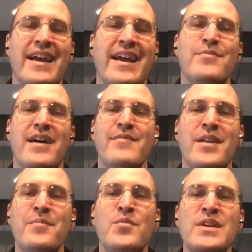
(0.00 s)
I have
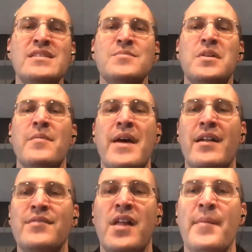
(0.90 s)
a reasonable amount
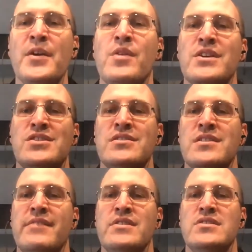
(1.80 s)
of llama questions,
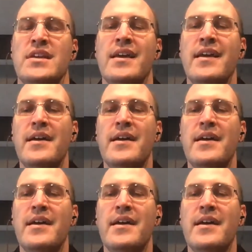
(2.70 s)
obviously.